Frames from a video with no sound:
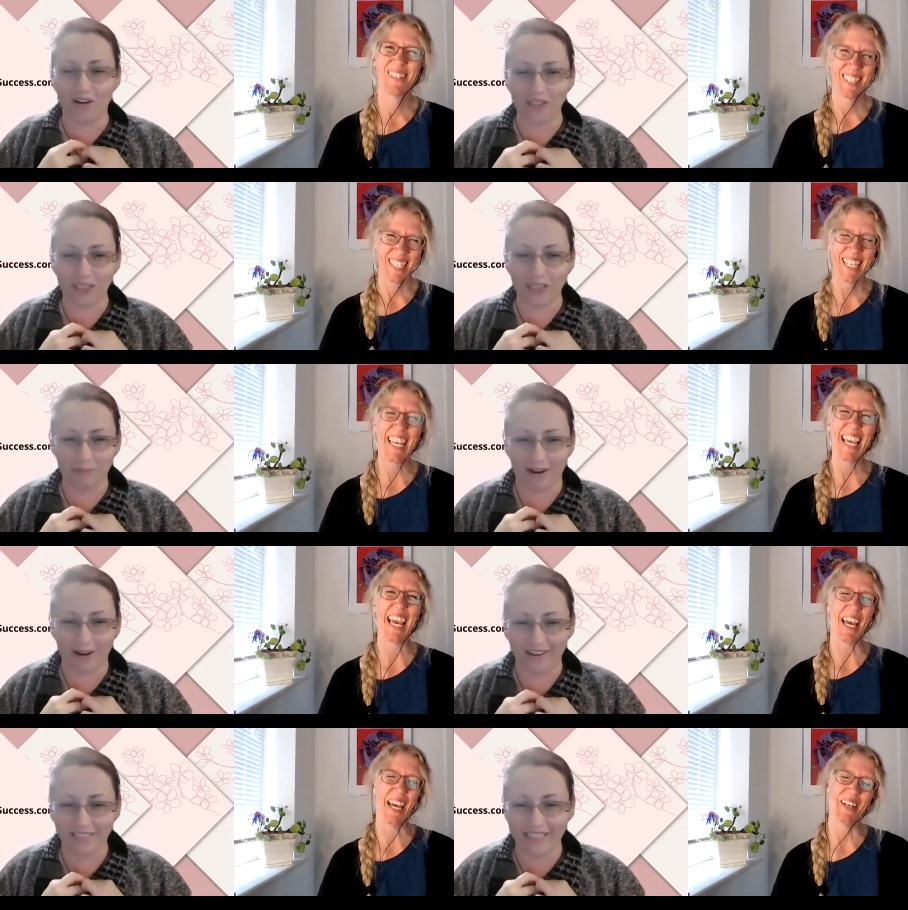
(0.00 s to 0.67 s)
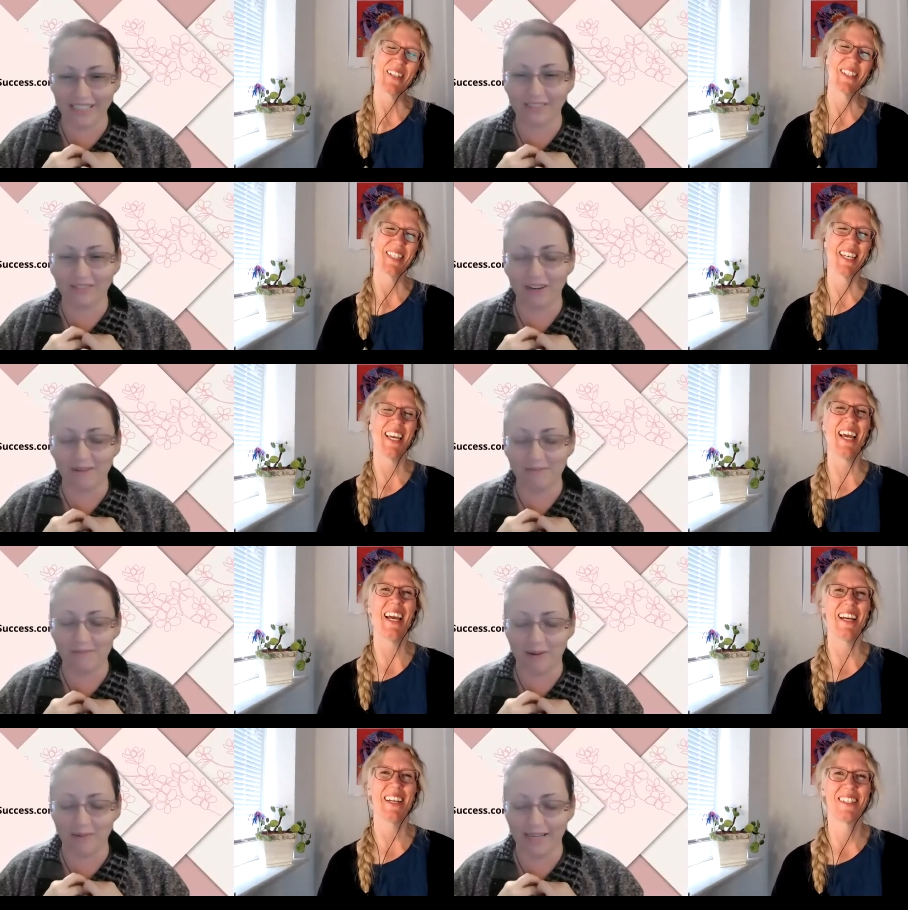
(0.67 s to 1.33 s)
Speaker 1: core spot yeah. just for
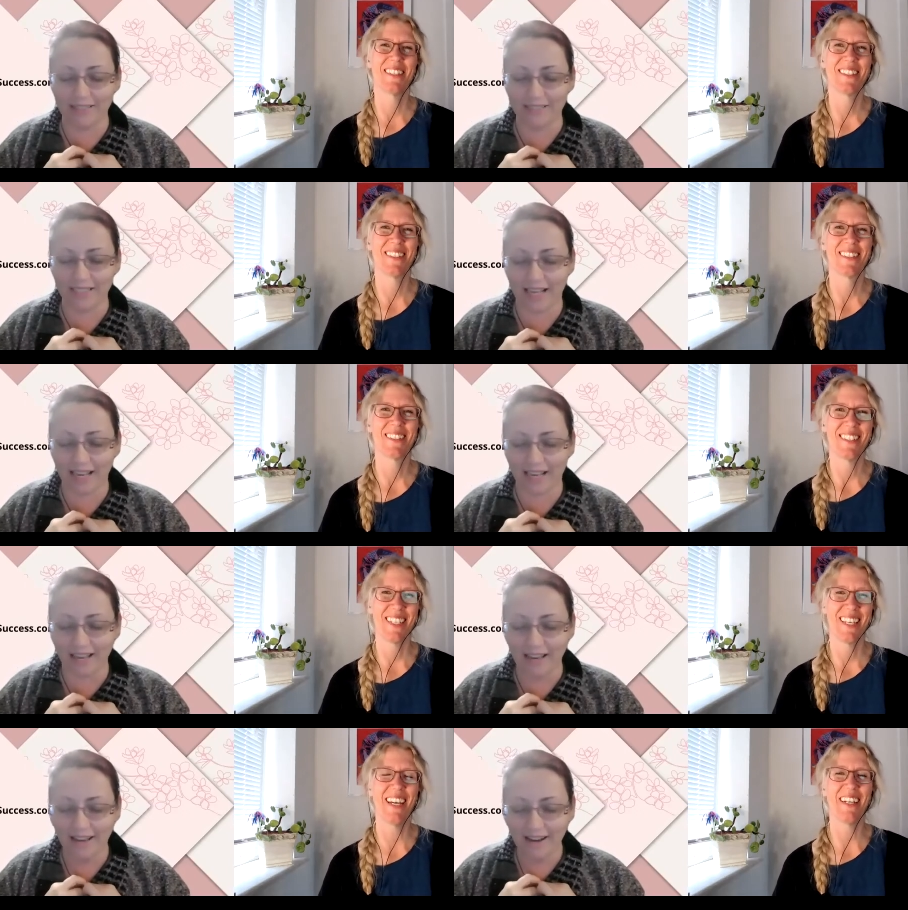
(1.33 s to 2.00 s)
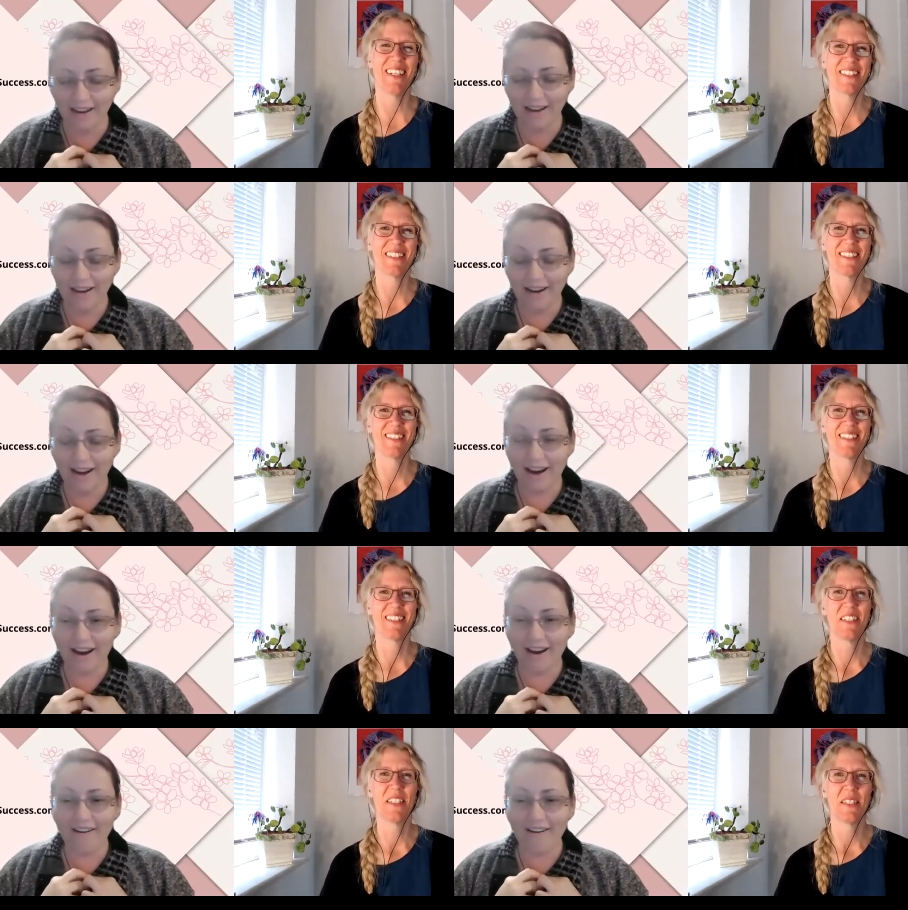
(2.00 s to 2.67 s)
yeah. a moment. It was like, yeah.
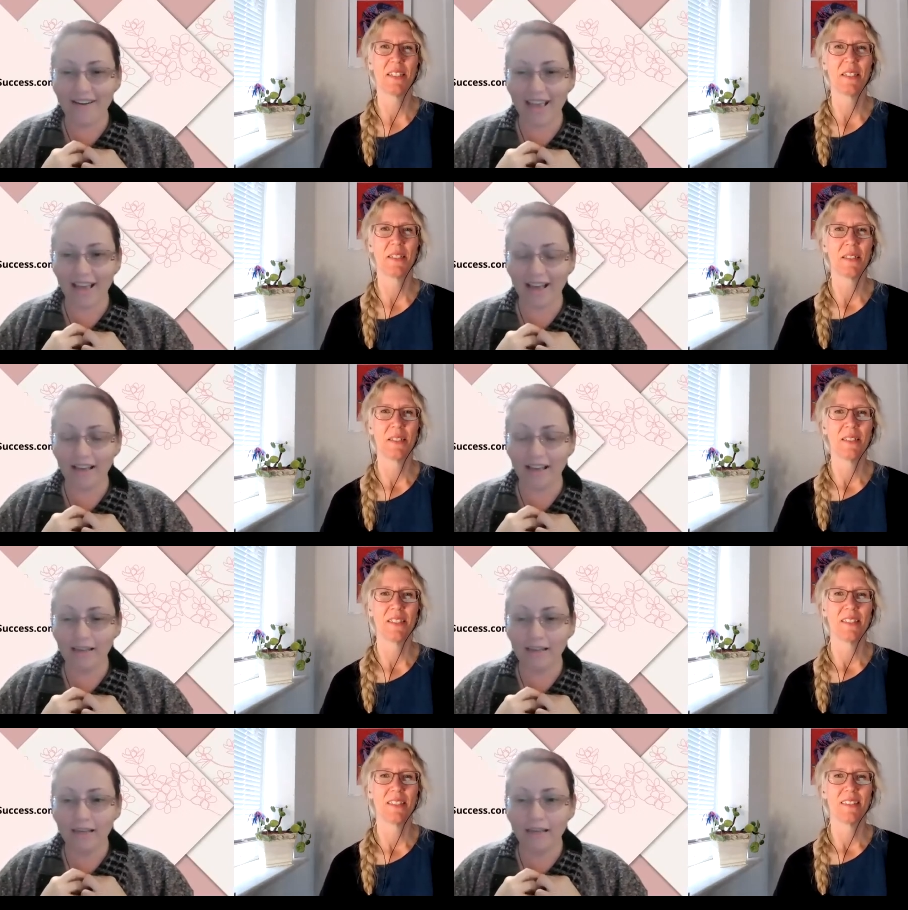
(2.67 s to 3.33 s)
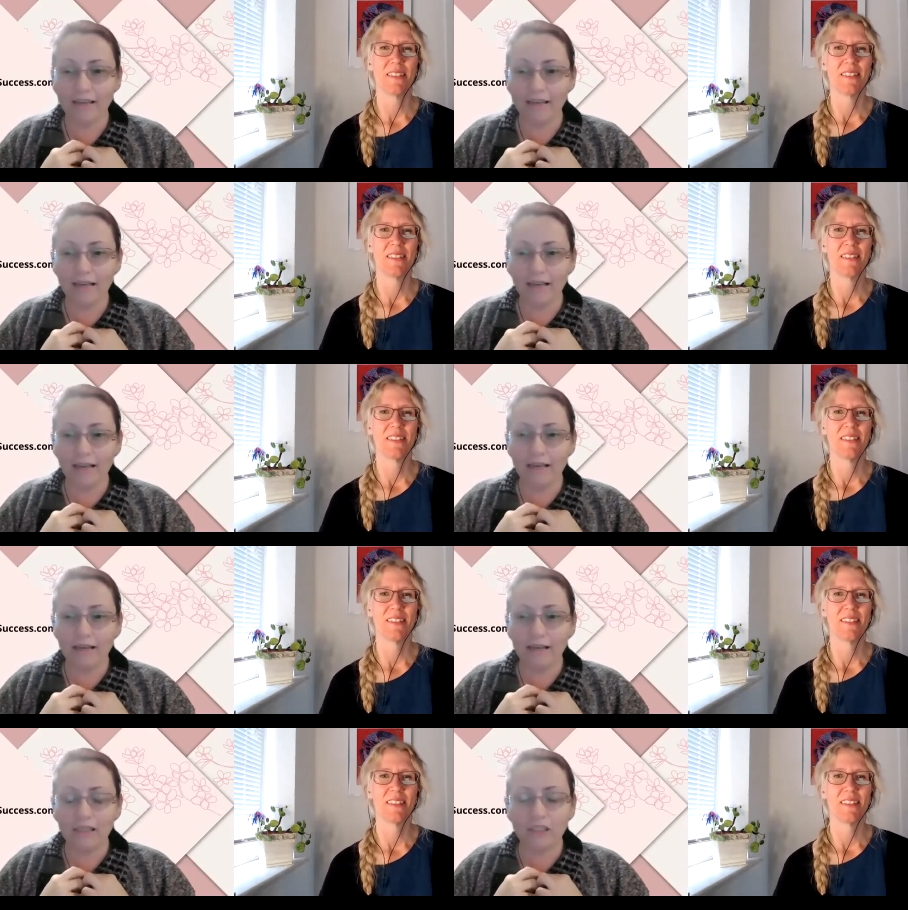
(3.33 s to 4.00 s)
oh yeah.
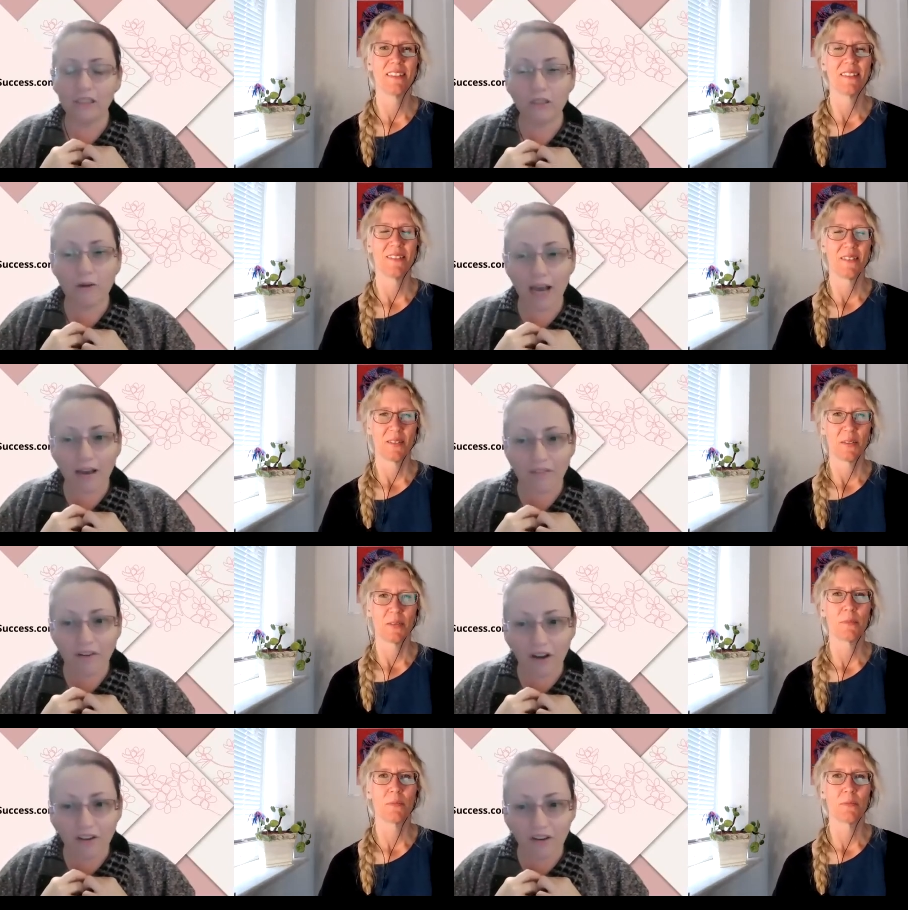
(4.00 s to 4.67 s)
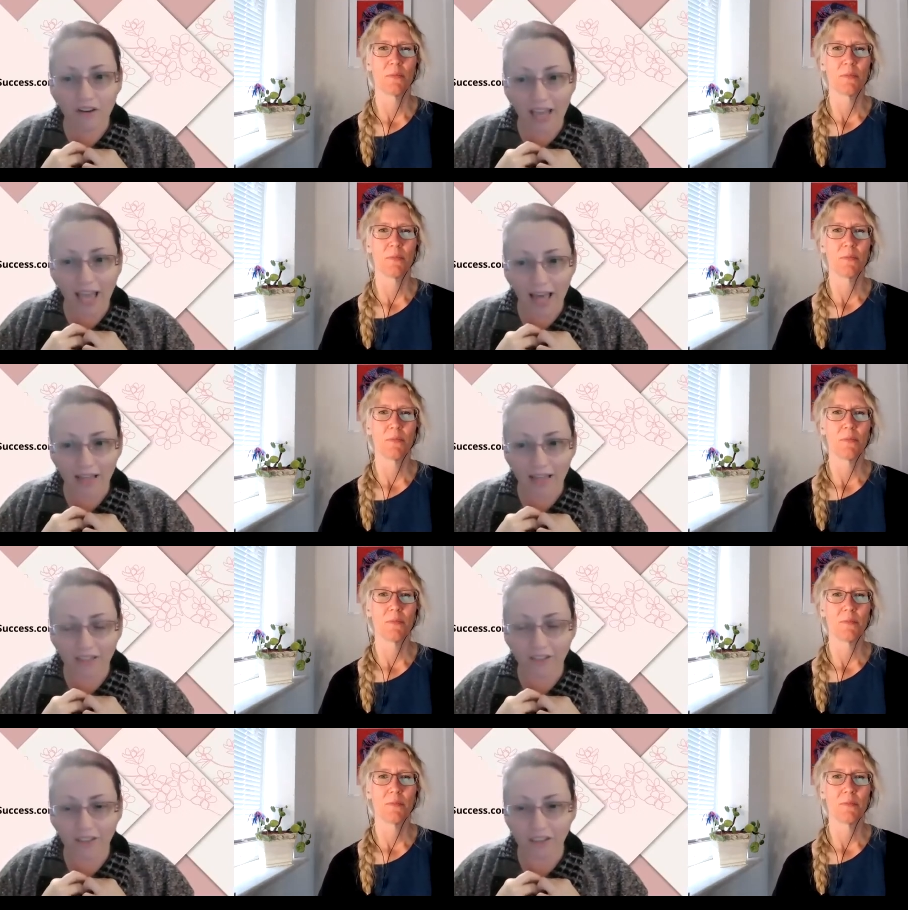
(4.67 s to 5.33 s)
Do you have it on your
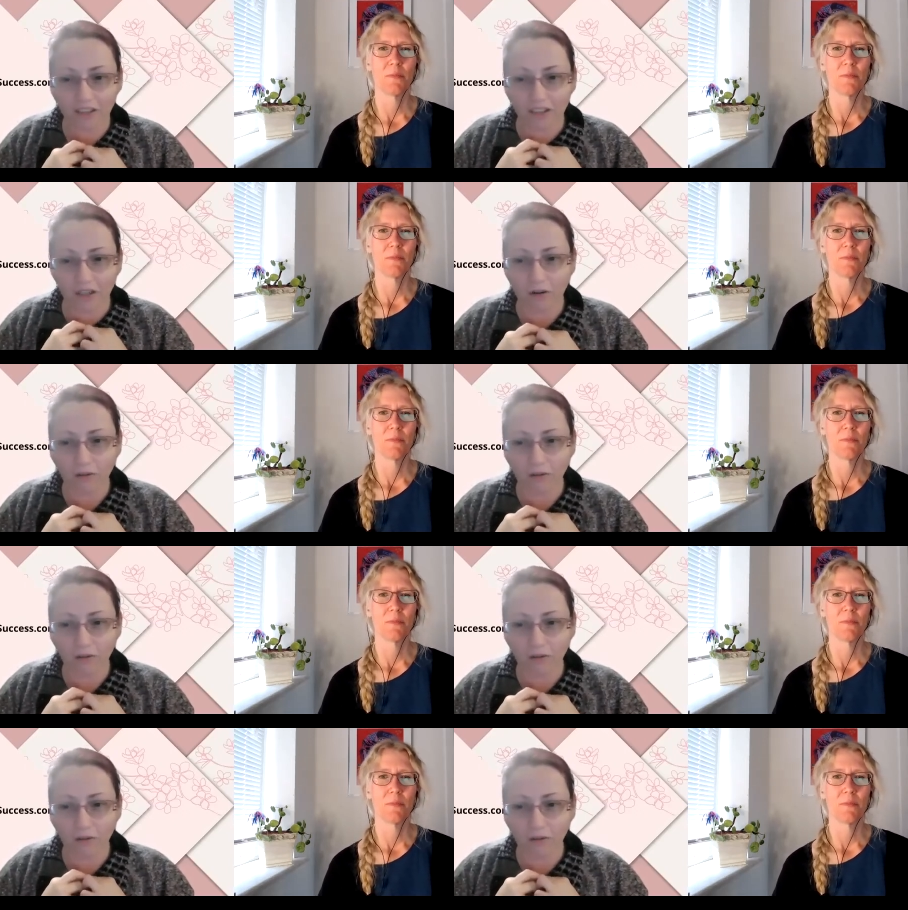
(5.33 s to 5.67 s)
calendar to